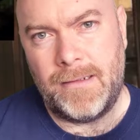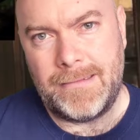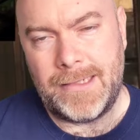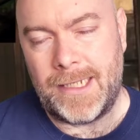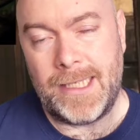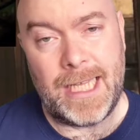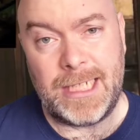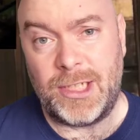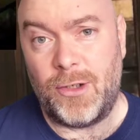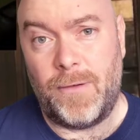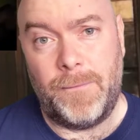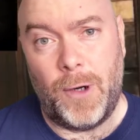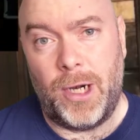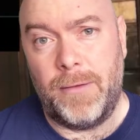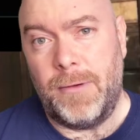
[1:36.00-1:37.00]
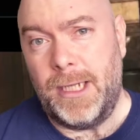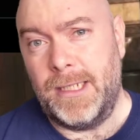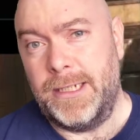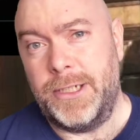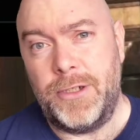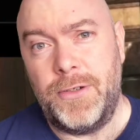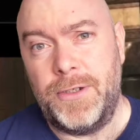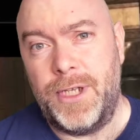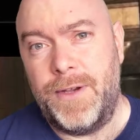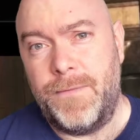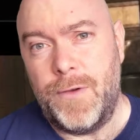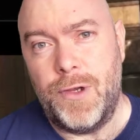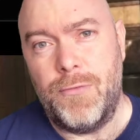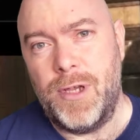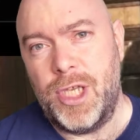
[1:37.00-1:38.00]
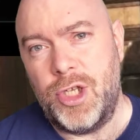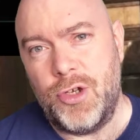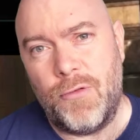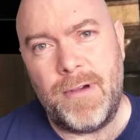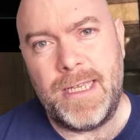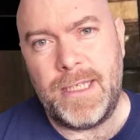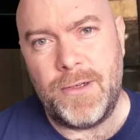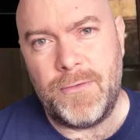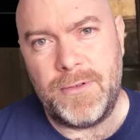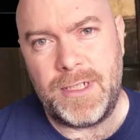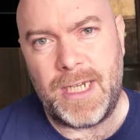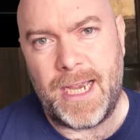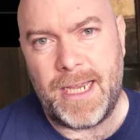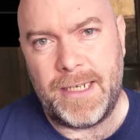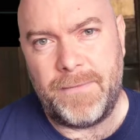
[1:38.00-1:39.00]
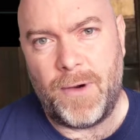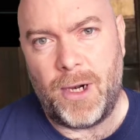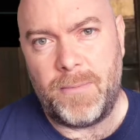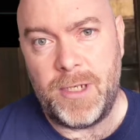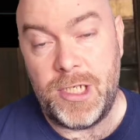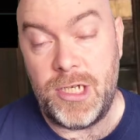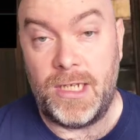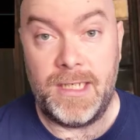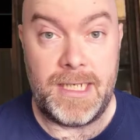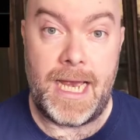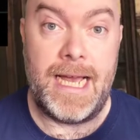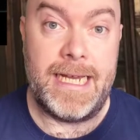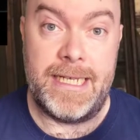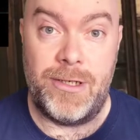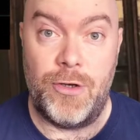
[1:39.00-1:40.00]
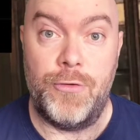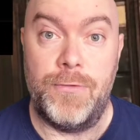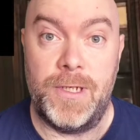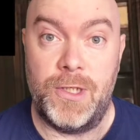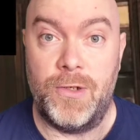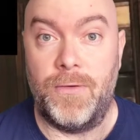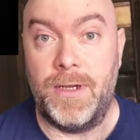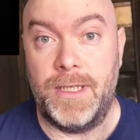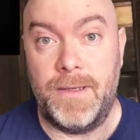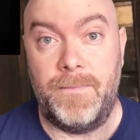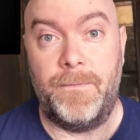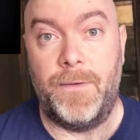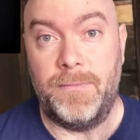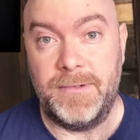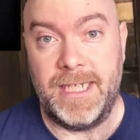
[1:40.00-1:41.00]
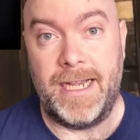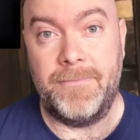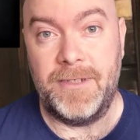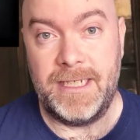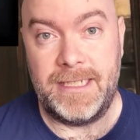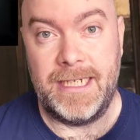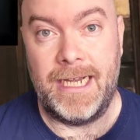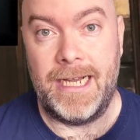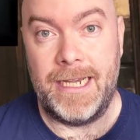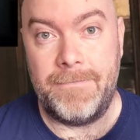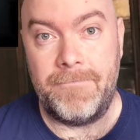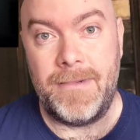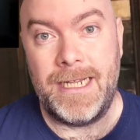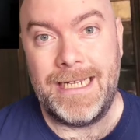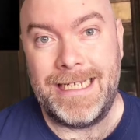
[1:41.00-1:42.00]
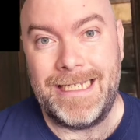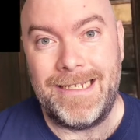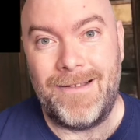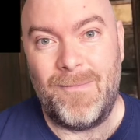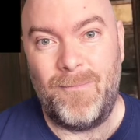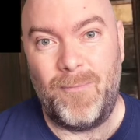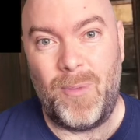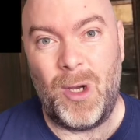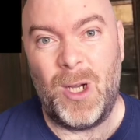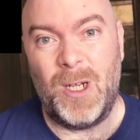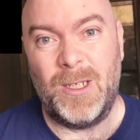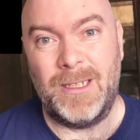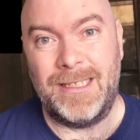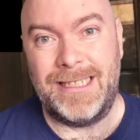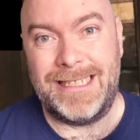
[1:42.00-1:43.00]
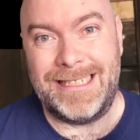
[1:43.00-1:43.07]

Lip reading: Now that's all very well and good if you enjoy those kind of RPGs. I do enjoy them from time to time, but